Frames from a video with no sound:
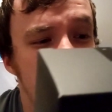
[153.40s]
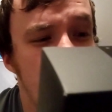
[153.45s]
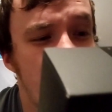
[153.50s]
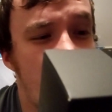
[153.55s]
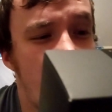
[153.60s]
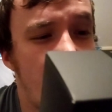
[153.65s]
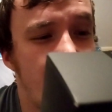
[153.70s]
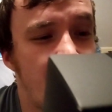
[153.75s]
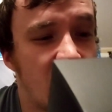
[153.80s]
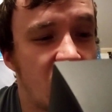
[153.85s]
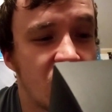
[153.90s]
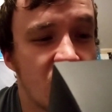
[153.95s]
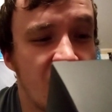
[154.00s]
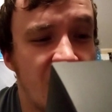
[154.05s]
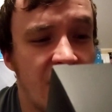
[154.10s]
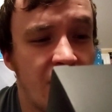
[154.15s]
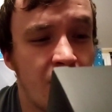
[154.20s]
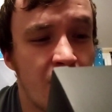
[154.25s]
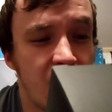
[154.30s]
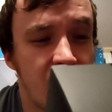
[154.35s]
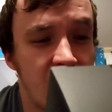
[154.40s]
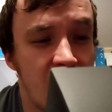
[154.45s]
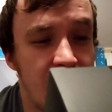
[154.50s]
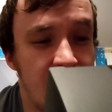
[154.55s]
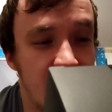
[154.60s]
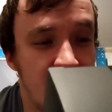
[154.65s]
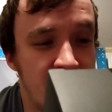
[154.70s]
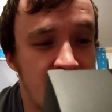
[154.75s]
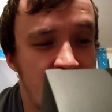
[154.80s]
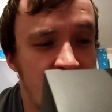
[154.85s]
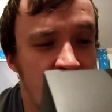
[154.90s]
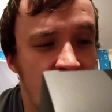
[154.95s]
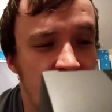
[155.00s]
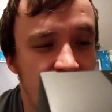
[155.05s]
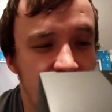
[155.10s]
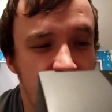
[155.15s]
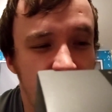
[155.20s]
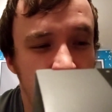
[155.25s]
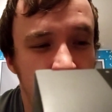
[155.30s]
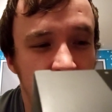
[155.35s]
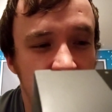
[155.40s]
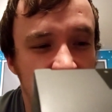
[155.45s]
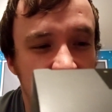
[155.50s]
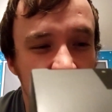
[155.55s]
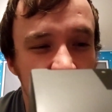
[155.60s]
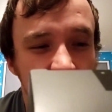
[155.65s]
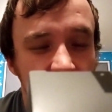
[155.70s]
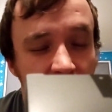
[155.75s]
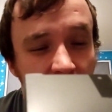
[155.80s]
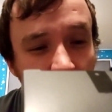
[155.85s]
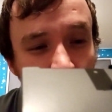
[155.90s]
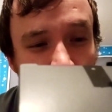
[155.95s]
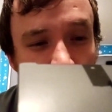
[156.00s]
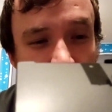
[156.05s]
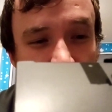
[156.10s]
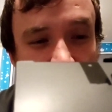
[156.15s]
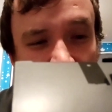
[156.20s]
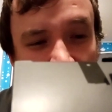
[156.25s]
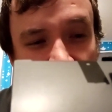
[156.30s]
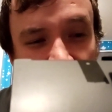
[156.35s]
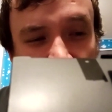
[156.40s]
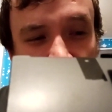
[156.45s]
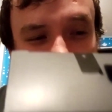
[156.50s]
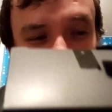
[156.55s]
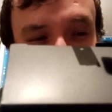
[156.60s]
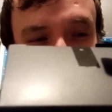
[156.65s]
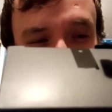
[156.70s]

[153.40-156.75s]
The journey from Sith to Jedi is complete in Star Wars Galaxy of